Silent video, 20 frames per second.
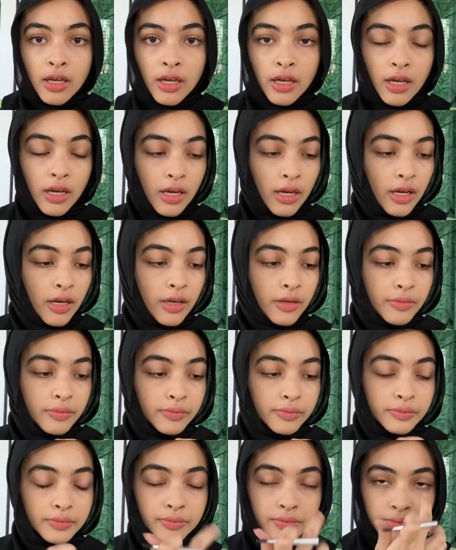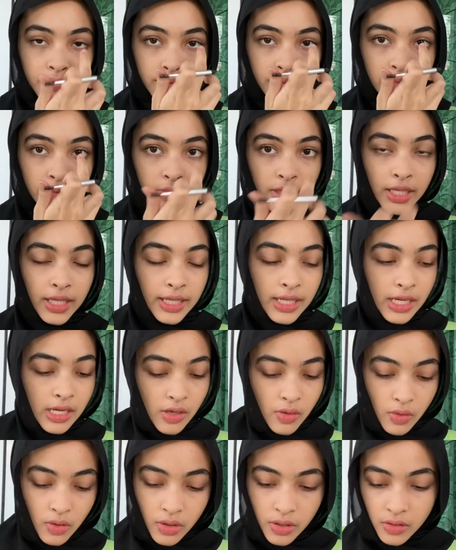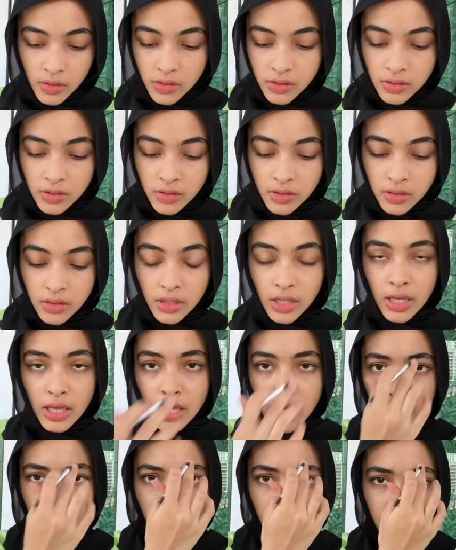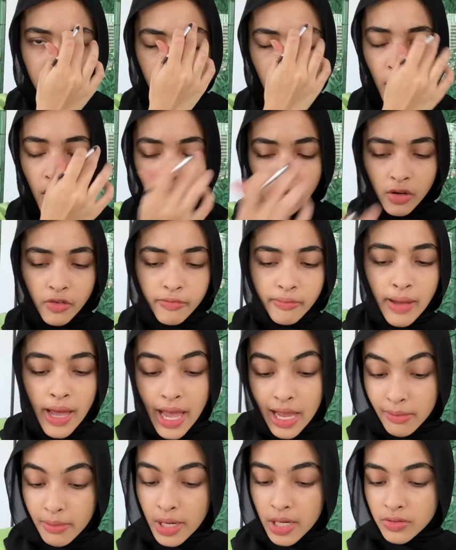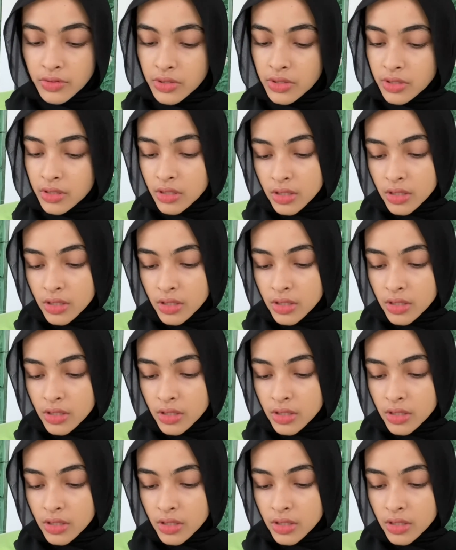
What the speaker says: the inner corners, the inner part of my eyebrows.